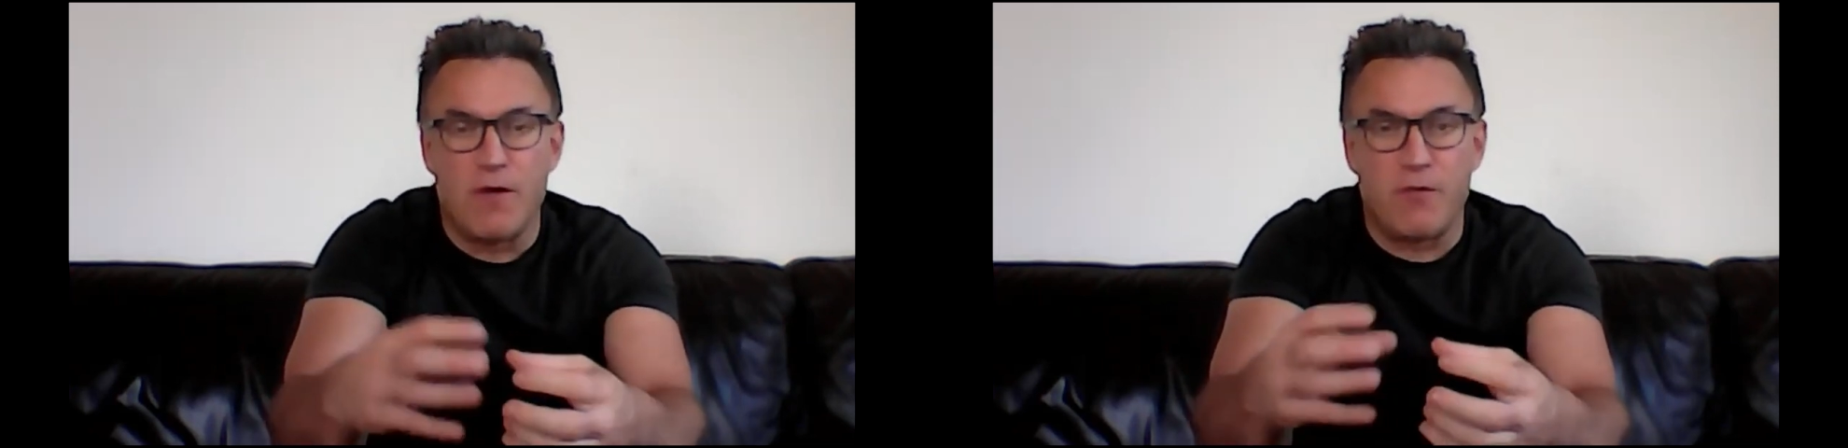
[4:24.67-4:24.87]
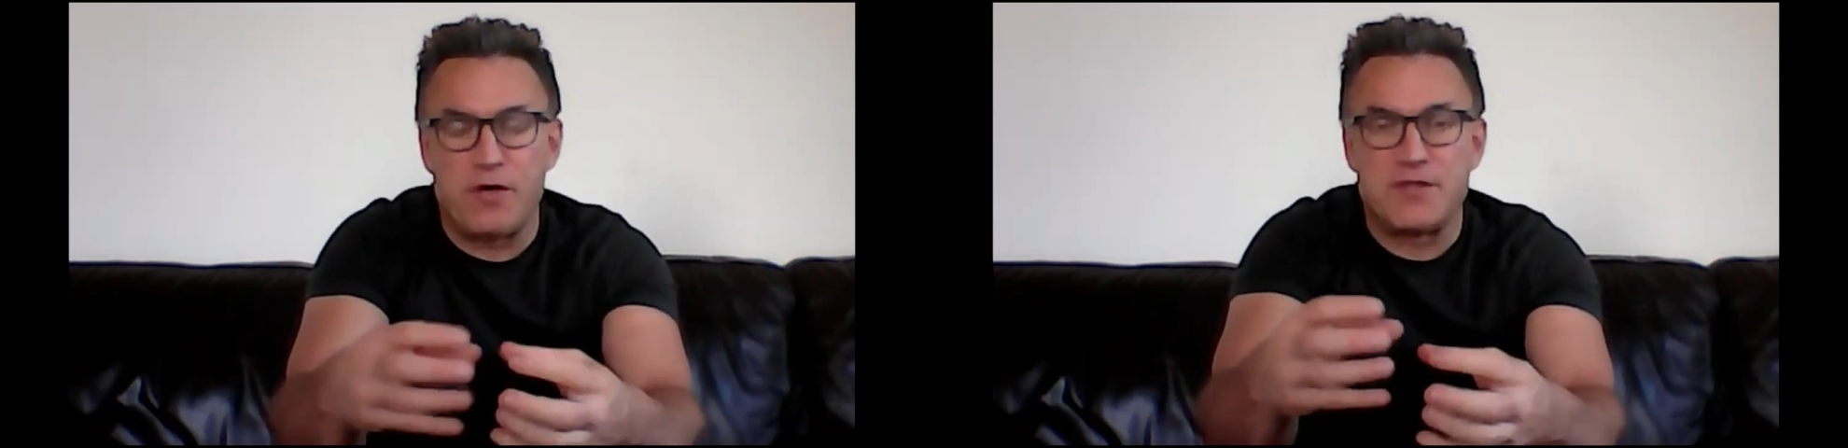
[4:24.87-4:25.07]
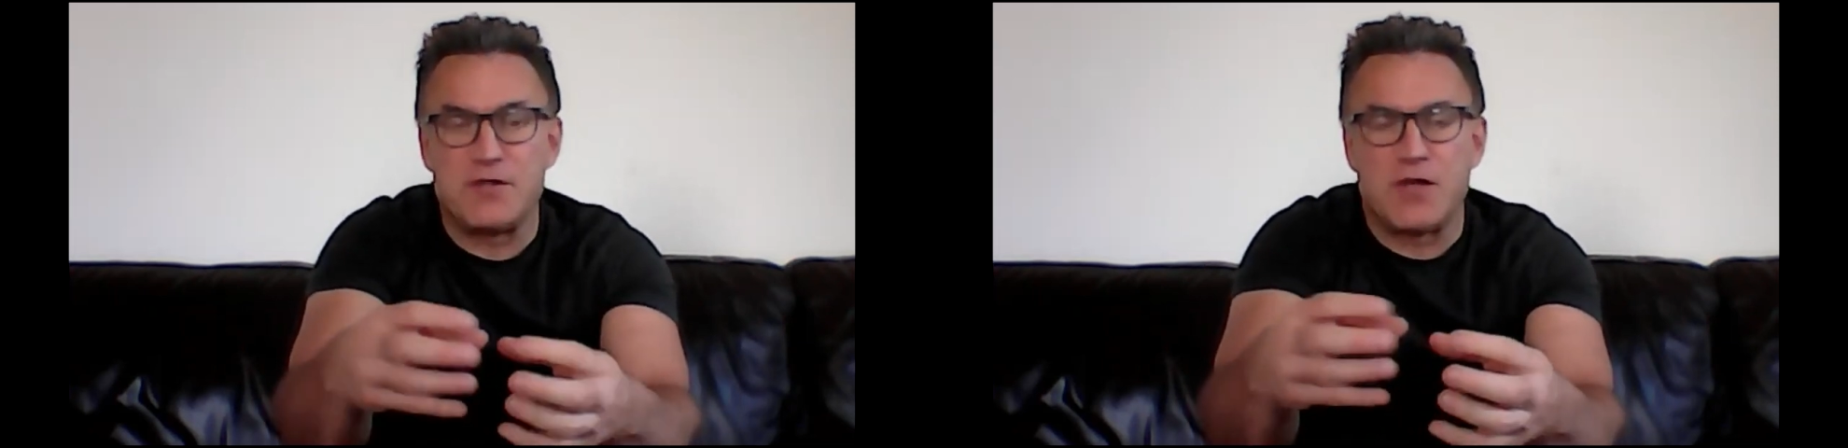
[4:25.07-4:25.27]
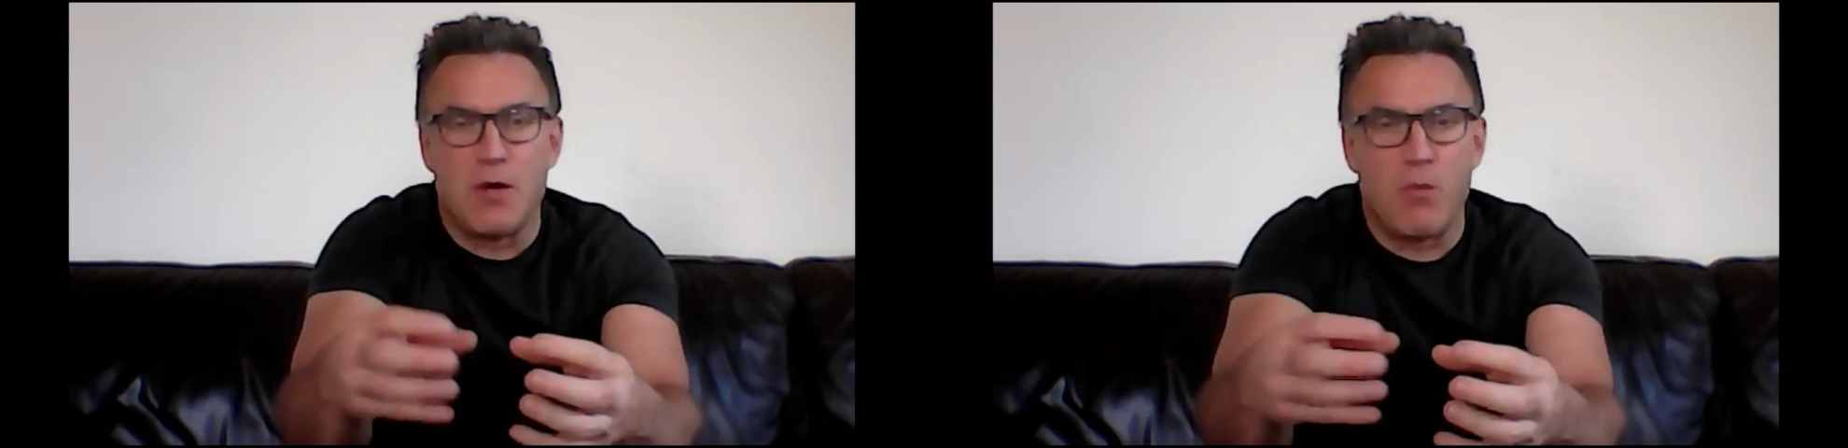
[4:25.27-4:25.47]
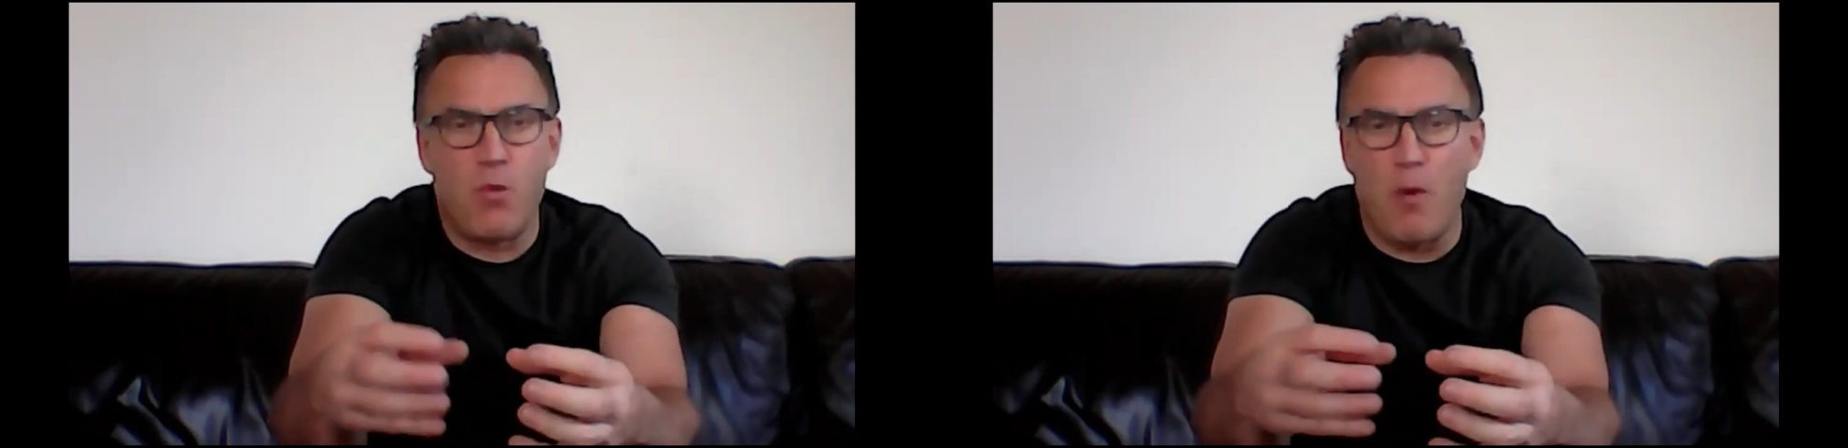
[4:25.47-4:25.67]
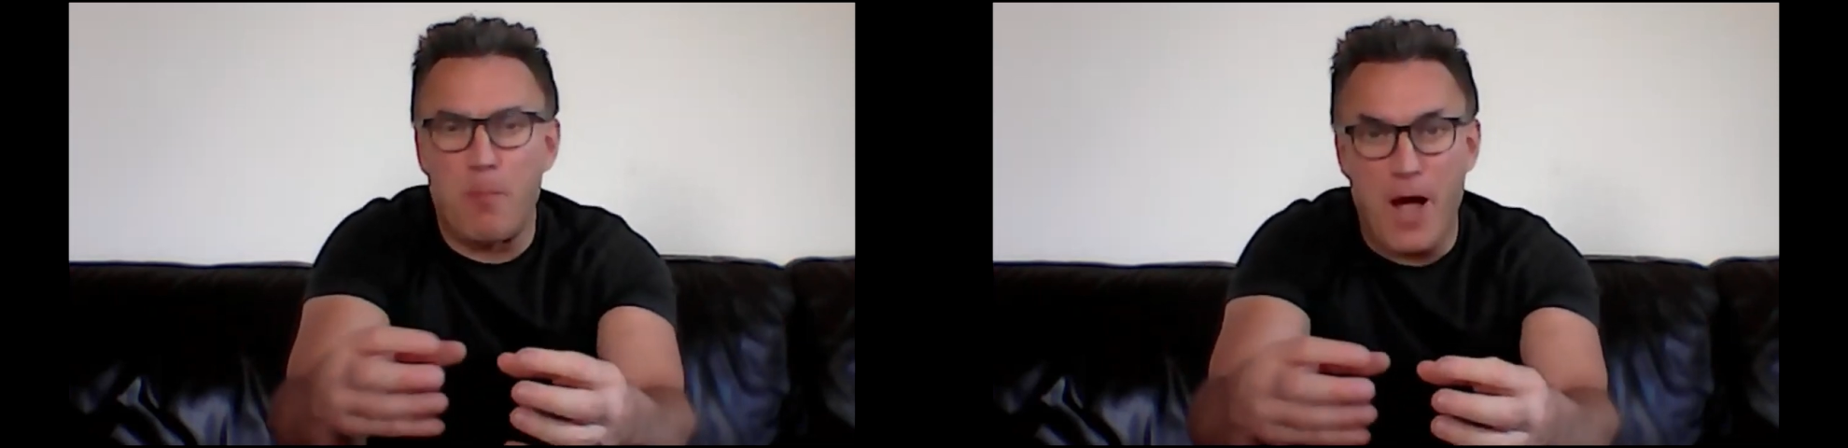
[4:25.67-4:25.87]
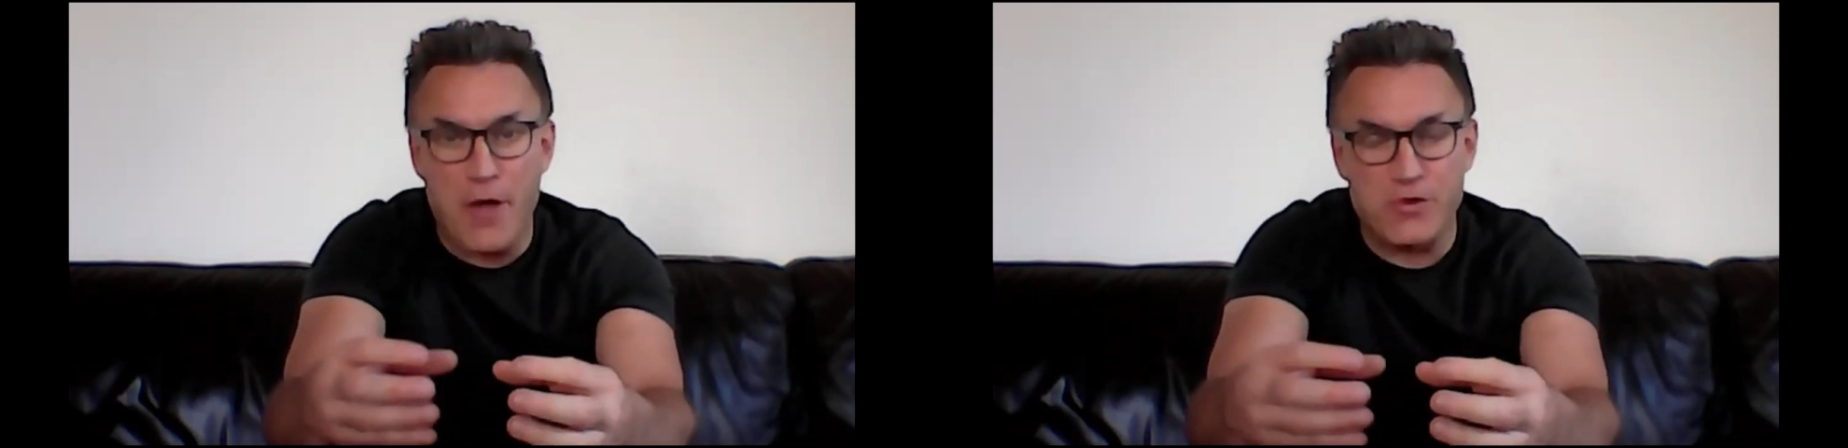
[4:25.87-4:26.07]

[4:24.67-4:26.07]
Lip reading: for instance, what part